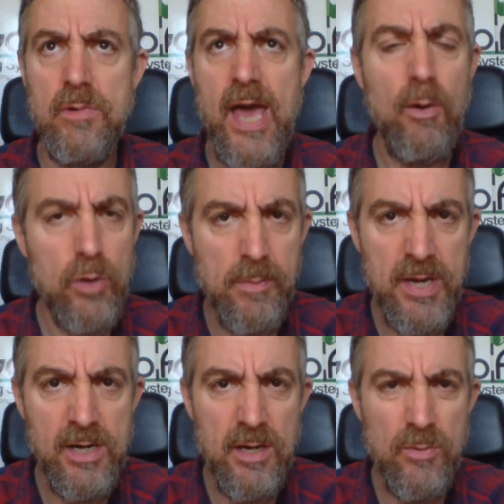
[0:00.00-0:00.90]
El
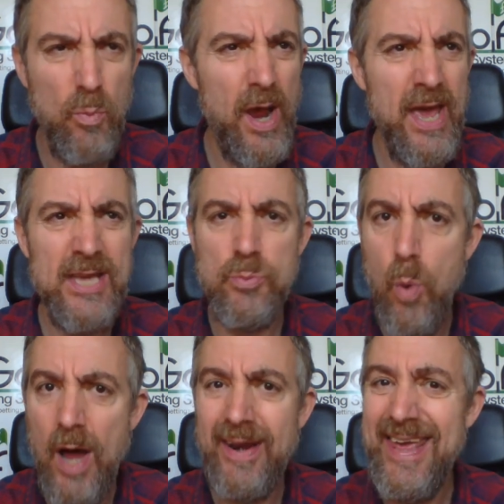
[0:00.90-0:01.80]
Comedian where he'd
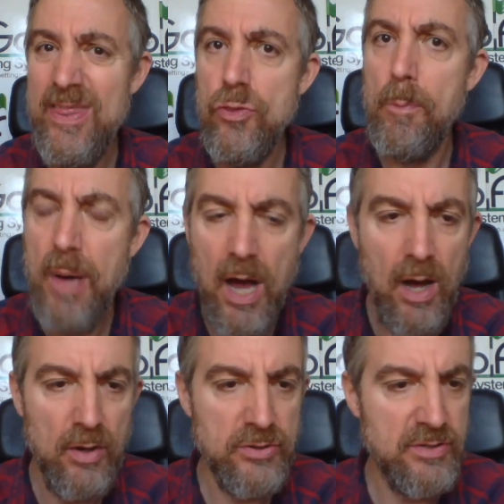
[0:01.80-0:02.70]
won in the
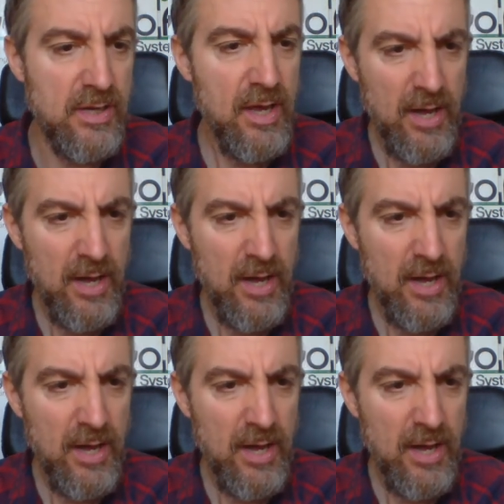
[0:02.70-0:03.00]
past?